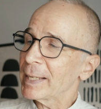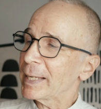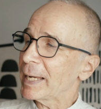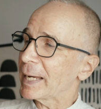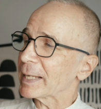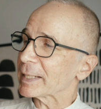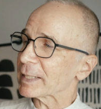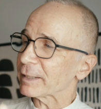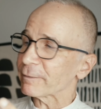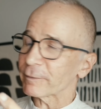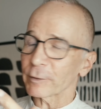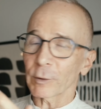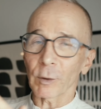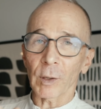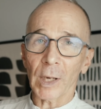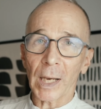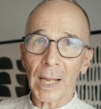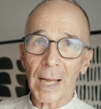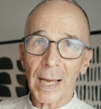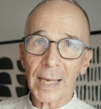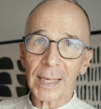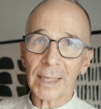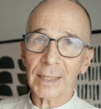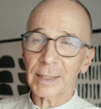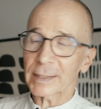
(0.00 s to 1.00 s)
and if you
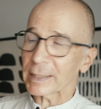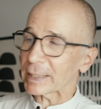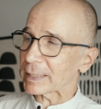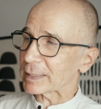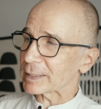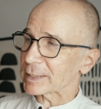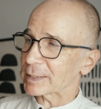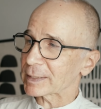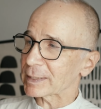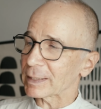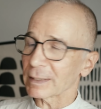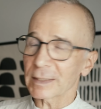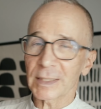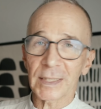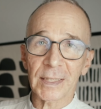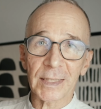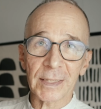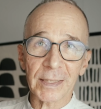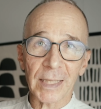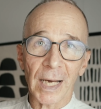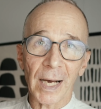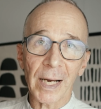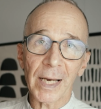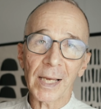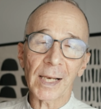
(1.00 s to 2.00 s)
like this
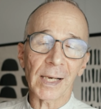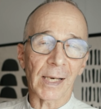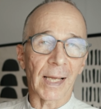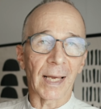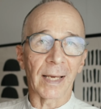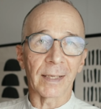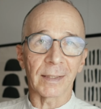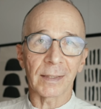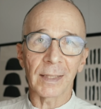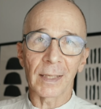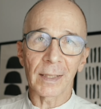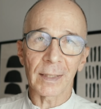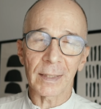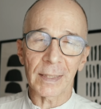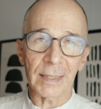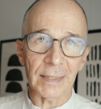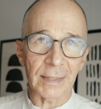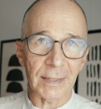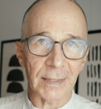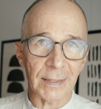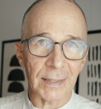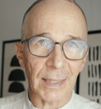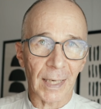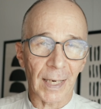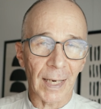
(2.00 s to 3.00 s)
style and
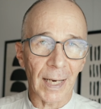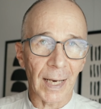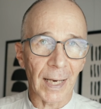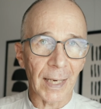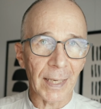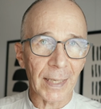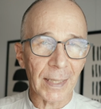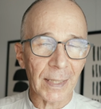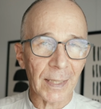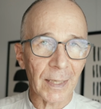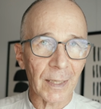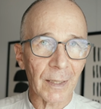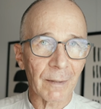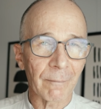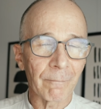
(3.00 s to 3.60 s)
design.